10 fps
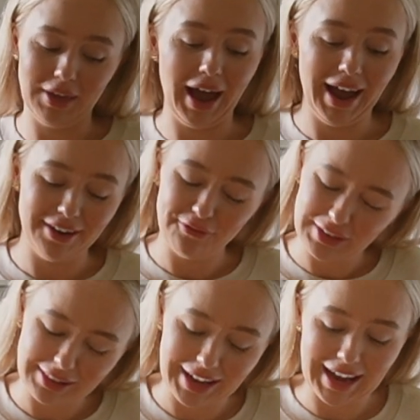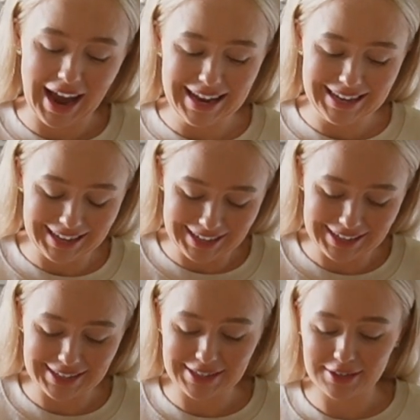I feel like I need to
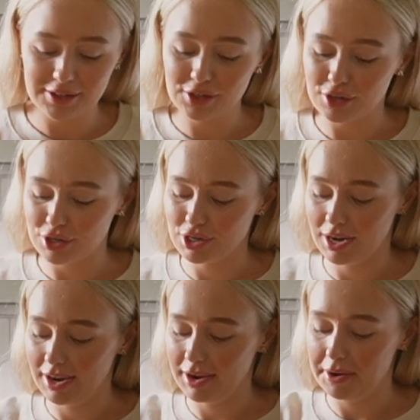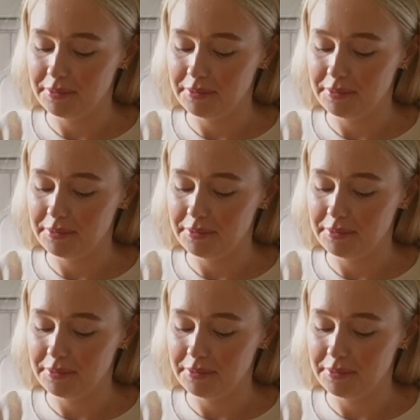share